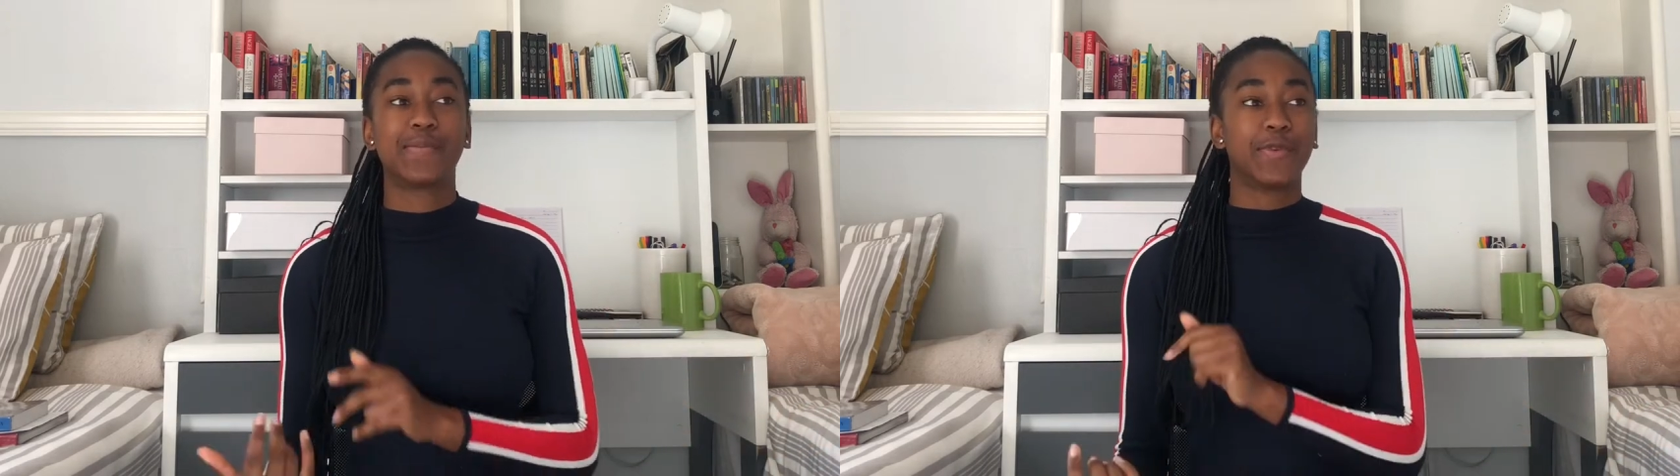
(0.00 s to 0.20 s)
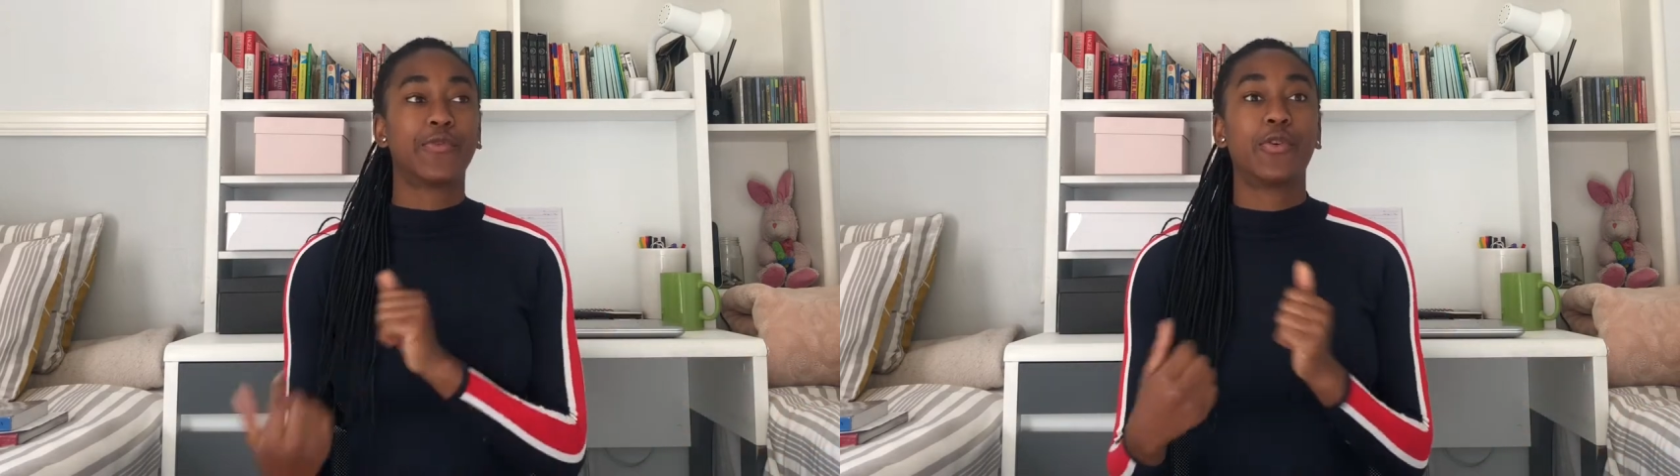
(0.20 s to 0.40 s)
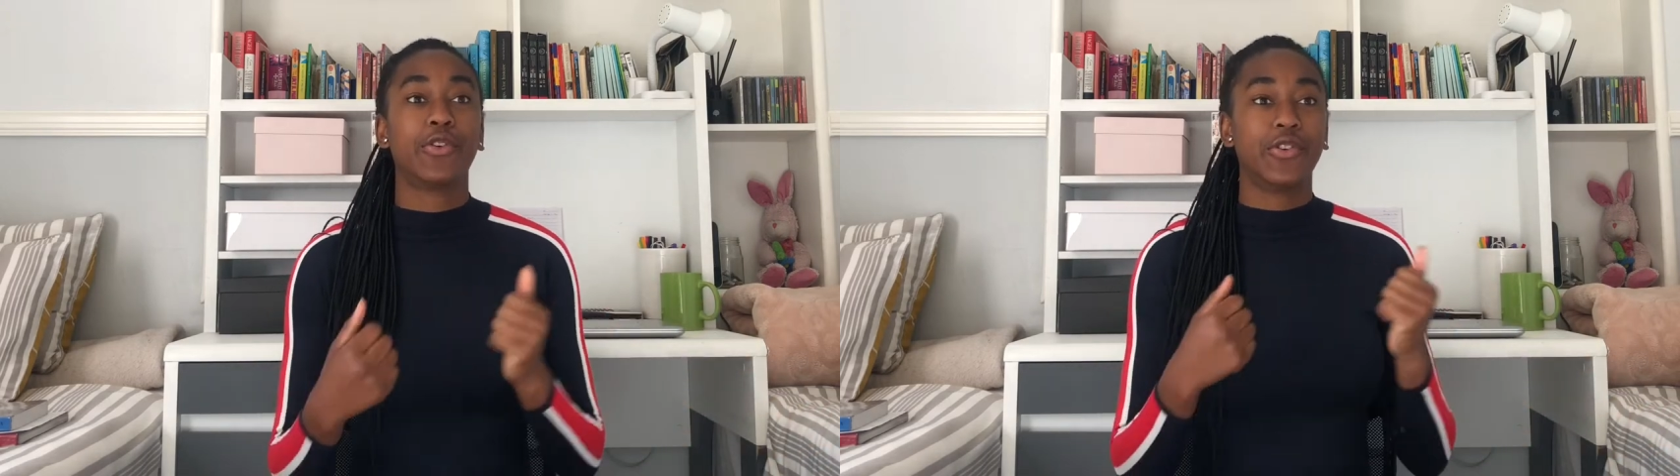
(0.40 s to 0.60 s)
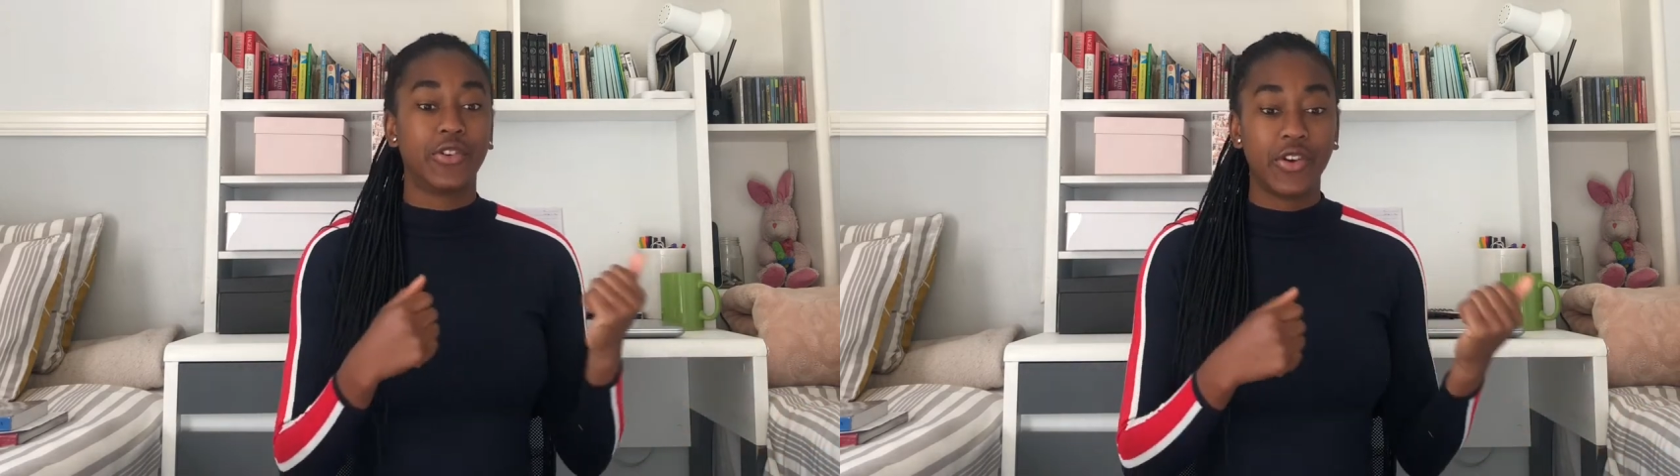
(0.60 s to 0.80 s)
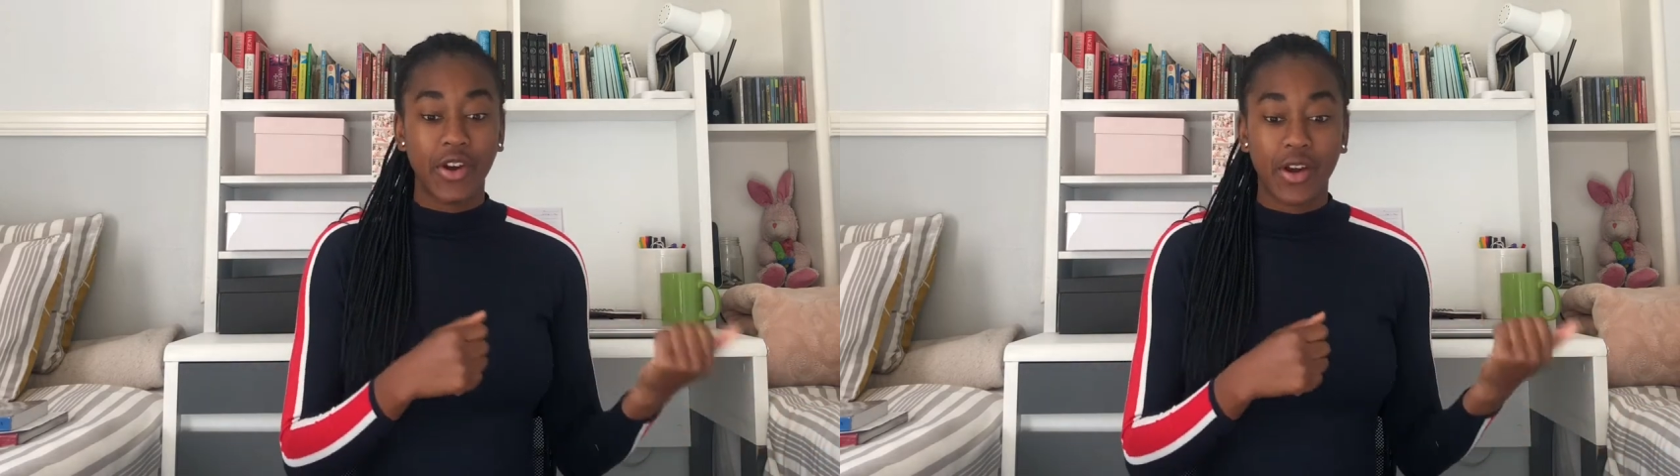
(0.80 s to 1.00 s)
before your
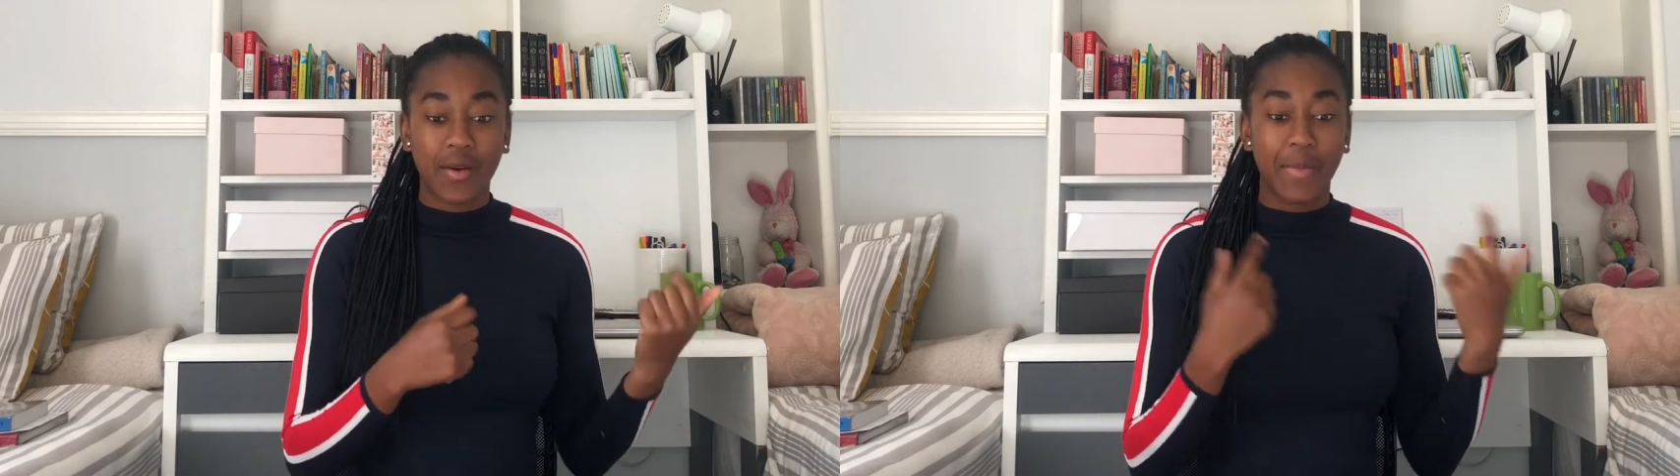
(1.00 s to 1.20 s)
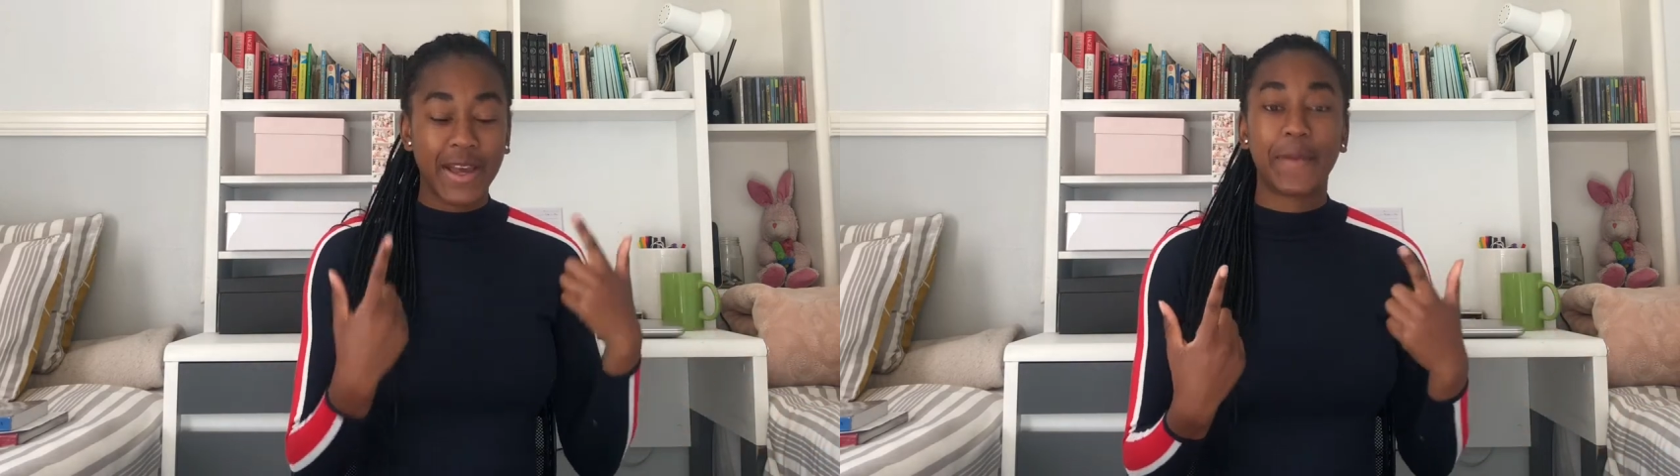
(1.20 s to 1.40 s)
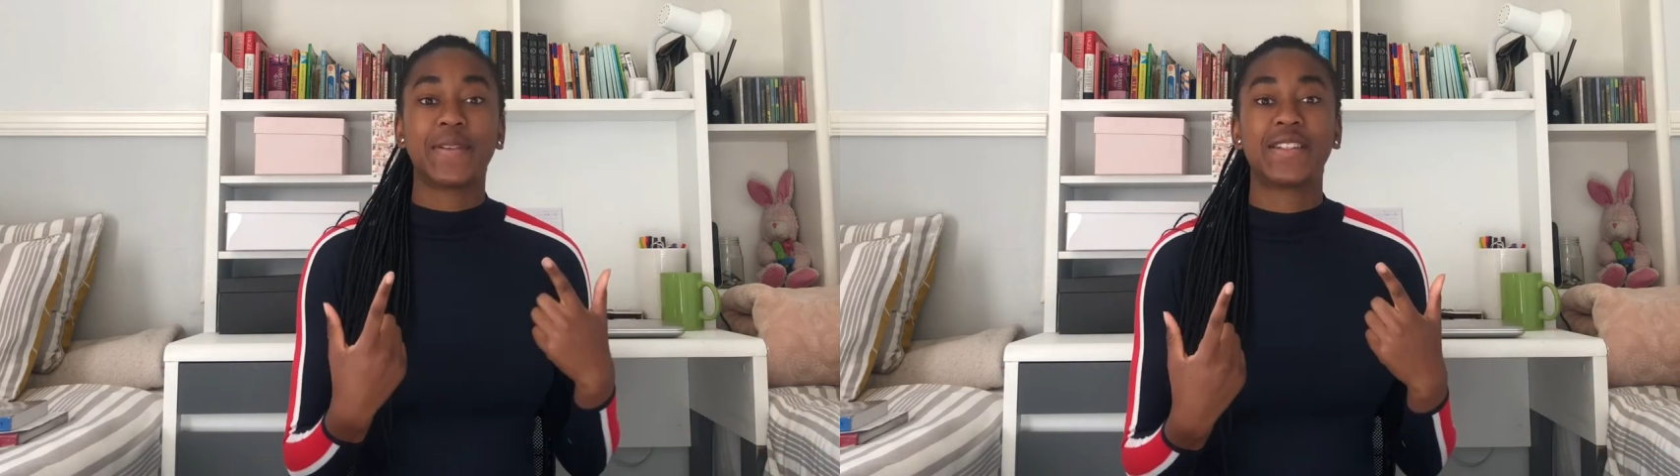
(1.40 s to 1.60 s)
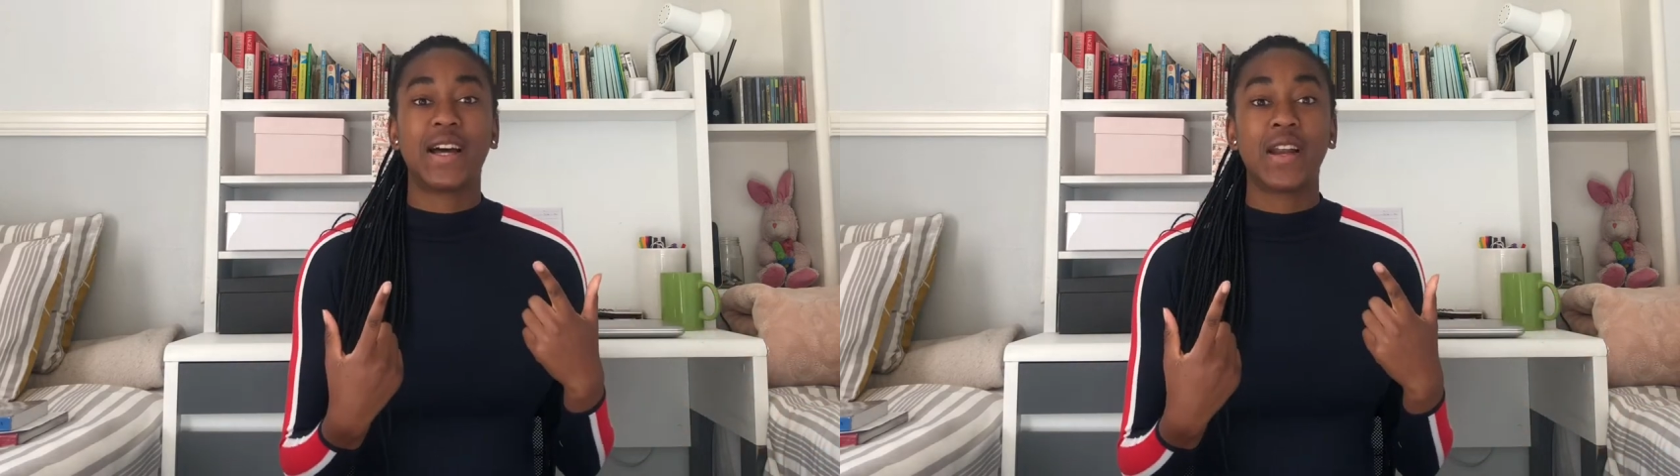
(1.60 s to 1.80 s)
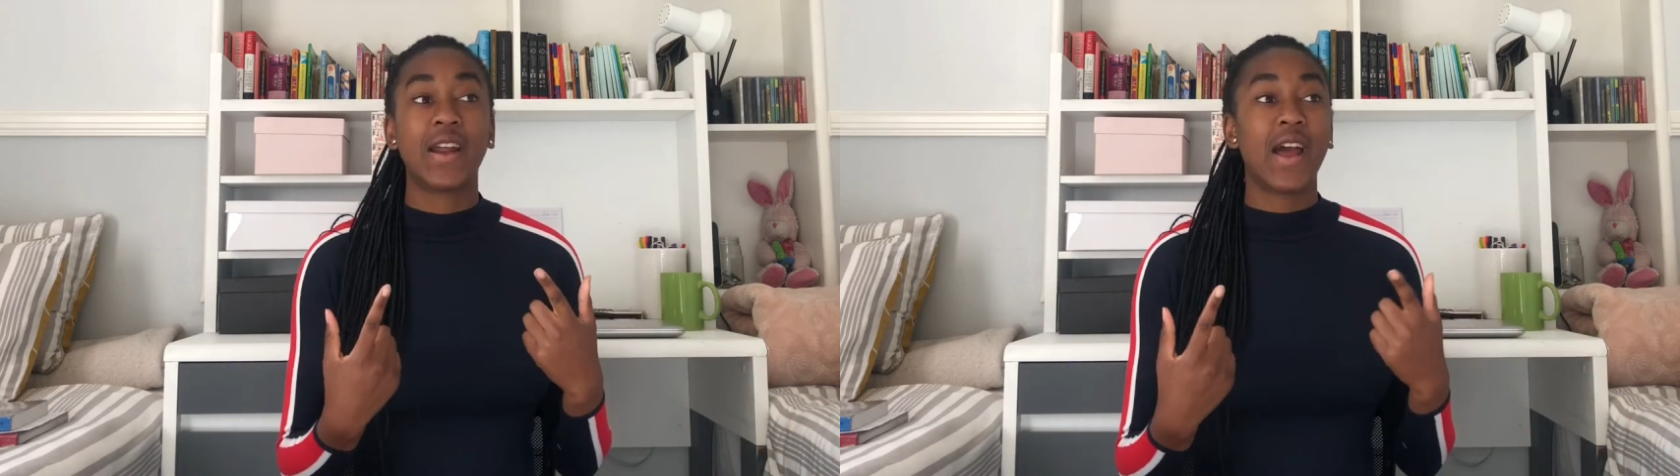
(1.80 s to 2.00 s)
makeup is done,